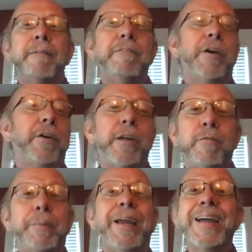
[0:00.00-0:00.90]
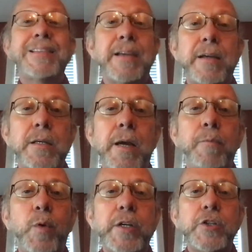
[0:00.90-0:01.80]
There can even be essay type
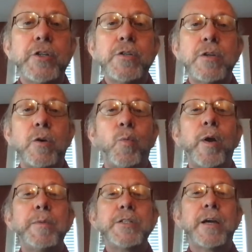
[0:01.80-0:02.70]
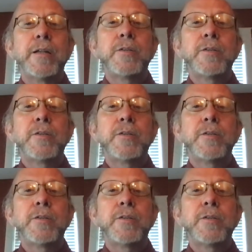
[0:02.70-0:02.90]
questions on WebAssign.